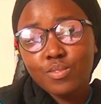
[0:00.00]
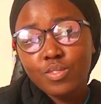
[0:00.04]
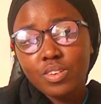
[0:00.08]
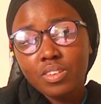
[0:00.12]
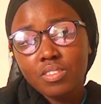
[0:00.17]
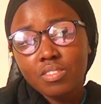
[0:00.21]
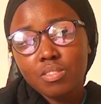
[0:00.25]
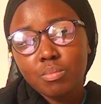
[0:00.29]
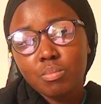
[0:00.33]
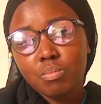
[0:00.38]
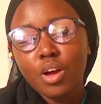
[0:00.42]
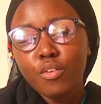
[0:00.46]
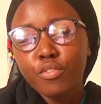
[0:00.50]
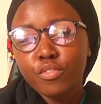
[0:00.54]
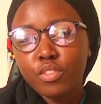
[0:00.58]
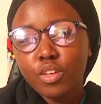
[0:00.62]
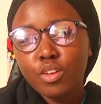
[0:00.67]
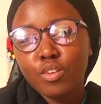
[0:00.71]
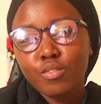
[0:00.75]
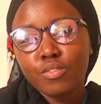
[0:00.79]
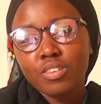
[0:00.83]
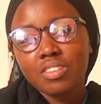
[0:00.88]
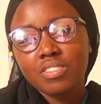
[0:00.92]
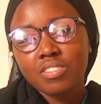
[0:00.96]
first. After
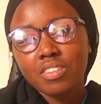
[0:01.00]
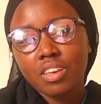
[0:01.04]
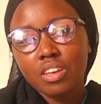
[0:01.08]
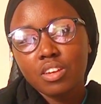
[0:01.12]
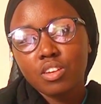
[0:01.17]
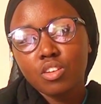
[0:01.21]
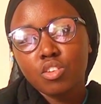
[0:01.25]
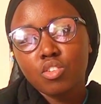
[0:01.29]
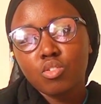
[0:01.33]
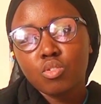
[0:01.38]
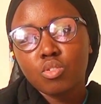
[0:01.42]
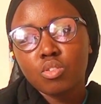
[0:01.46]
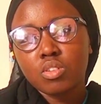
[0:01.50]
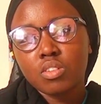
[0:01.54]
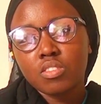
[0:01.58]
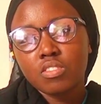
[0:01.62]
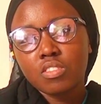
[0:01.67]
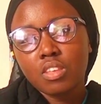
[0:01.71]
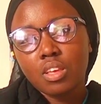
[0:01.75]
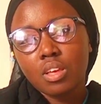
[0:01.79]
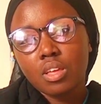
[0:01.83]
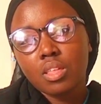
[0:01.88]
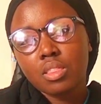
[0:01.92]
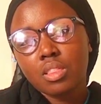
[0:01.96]
you've decided on
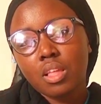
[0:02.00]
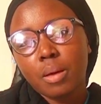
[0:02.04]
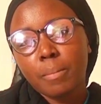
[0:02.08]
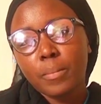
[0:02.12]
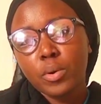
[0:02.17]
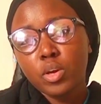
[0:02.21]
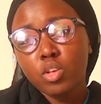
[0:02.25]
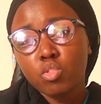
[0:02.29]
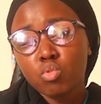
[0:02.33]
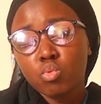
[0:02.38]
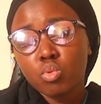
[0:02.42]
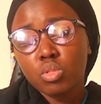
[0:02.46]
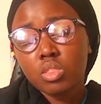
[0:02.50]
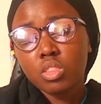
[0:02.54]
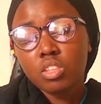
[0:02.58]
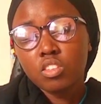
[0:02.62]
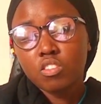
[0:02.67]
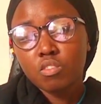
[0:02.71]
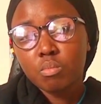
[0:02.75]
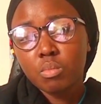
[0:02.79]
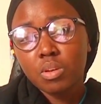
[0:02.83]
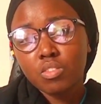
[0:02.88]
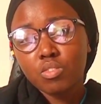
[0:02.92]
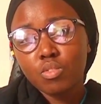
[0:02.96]
saying that I'm going to
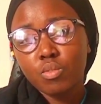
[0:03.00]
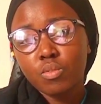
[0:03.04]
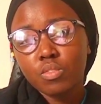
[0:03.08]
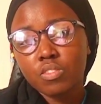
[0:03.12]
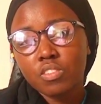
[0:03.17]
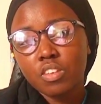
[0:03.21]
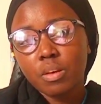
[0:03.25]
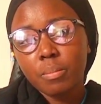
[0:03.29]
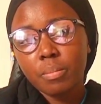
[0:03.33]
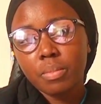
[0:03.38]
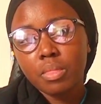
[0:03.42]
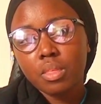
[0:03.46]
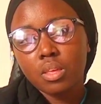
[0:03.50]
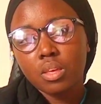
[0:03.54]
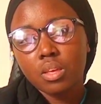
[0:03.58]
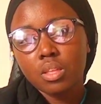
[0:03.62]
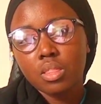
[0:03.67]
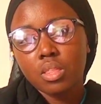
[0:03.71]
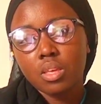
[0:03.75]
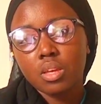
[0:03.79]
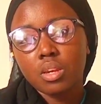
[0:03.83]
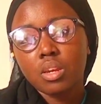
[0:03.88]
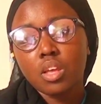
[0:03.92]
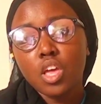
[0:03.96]
teach myself something,
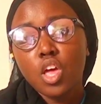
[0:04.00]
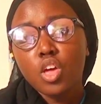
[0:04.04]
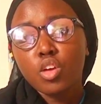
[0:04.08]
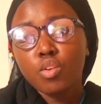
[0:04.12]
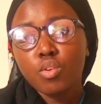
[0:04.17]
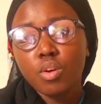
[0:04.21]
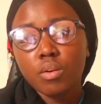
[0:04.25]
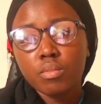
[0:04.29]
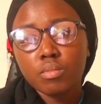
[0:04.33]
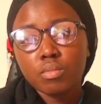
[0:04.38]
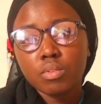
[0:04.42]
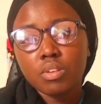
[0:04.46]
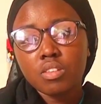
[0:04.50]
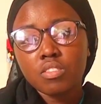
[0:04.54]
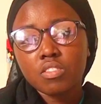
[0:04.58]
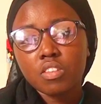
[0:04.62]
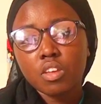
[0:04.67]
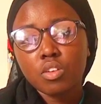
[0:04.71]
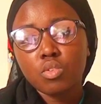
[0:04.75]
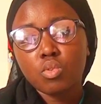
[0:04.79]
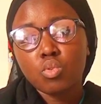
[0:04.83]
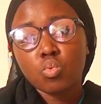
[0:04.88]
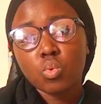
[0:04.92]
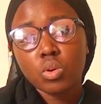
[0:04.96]
then you have to
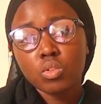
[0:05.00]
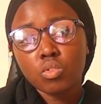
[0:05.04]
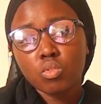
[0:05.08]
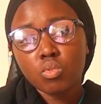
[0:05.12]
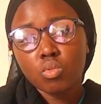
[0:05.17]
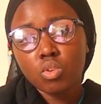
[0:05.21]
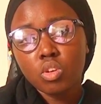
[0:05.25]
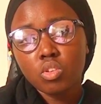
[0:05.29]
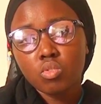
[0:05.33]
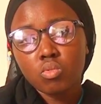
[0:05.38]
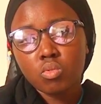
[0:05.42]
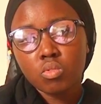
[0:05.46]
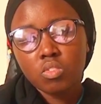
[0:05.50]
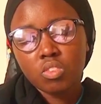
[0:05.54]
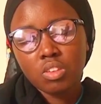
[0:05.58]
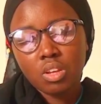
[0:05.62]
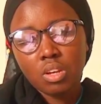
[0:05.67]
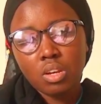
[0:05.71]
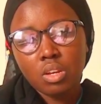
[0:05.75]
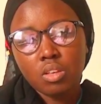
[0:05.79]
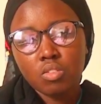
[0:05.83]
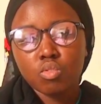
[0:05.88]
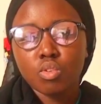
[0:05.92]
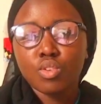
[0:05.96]
decide on what you're going to
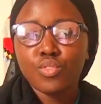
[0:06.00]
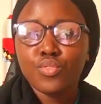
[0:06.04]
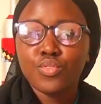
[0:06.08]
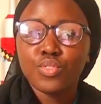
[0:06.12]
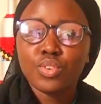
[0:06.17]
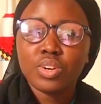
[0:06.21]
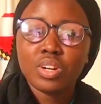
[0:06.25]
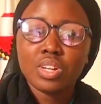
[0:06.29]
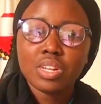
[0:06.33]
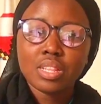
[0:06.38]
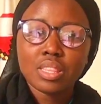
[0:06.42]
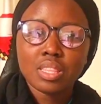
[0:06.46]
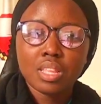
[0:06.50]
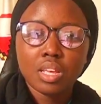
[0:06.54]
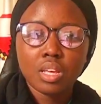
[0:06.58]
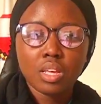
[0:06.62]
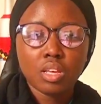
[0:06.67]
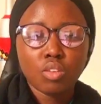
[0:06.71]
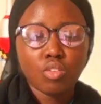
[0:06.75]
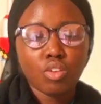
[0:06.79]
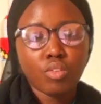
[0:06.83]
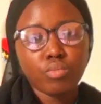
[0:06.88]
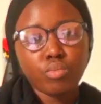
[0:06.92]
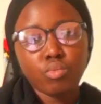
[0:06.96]
study. So if you're in
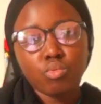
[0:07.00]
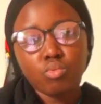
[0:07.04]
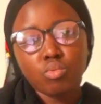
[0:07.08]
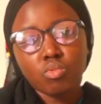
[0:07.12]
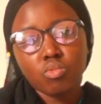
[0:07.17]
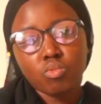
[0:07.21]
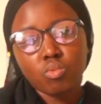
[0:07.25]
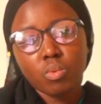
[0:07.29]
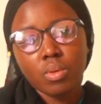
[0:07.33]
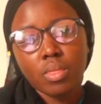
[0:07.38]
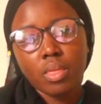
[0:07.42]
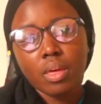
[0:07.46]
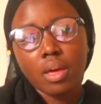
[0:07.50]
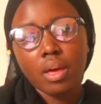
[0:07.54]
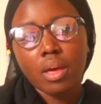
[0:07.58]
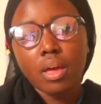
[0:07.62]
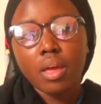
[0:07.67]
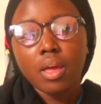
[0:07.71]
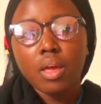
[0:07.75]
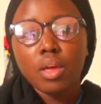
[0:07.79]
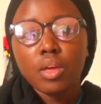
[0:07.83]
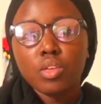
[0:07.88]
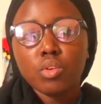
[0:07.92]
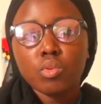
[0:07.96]
tech, you have to choose whether
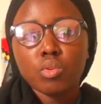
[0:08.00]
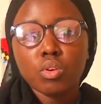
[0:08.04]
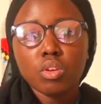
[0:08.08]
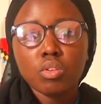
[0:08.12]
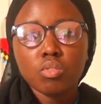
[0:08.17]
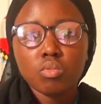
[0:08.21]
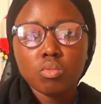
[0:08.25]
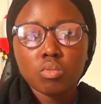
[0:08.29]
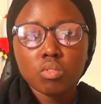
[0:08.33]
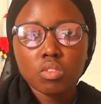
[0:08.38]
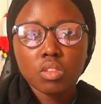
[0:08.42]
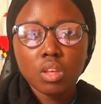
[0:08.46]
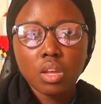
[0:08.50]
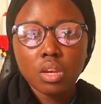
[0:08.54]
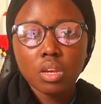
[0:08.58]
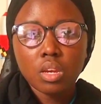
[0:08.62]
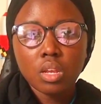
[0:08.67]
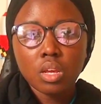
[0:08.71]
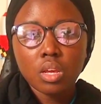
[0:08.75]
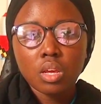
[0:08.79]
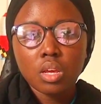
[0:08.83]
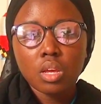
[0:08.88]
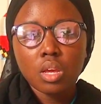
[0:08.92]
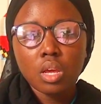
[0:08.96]
you're going to
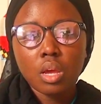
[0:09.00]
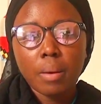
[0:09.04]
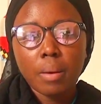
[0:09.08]
study